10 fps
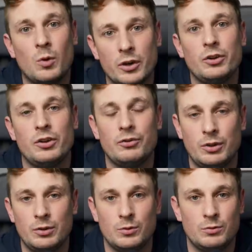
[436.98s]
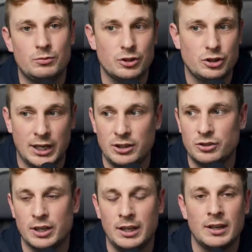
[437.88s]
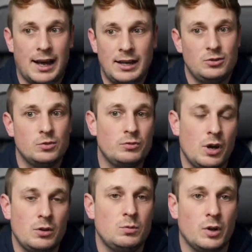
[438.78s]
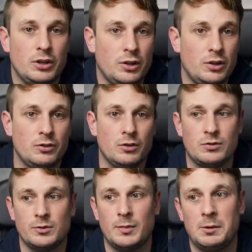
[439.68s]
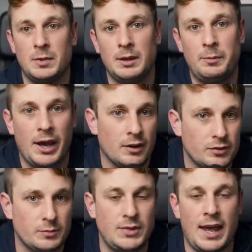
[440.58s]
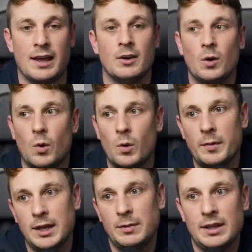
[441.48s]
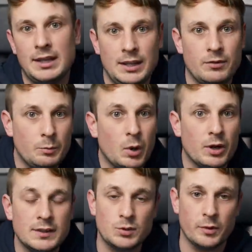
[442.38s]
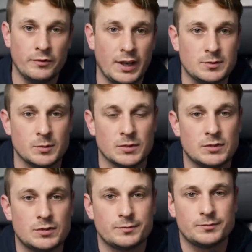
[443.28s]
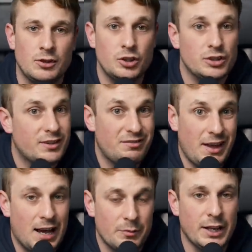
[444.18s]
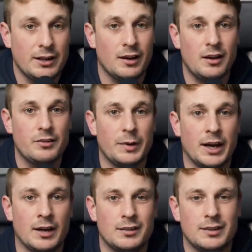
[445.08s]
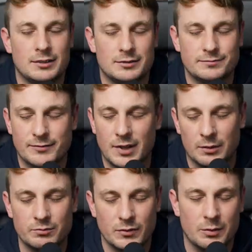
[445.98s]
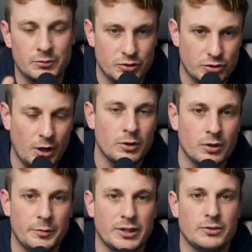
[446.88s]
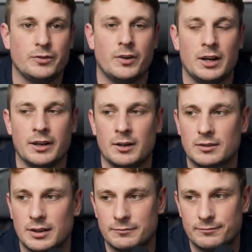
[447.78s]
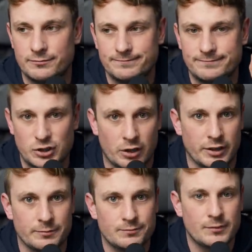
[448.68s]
what you can do to change it and you'll know what you can do to maybe pay off some debt or maybe even put into investments. Just that made our life better. Uh, I'm, I'm just going on a bit too far now. Uh, sorry.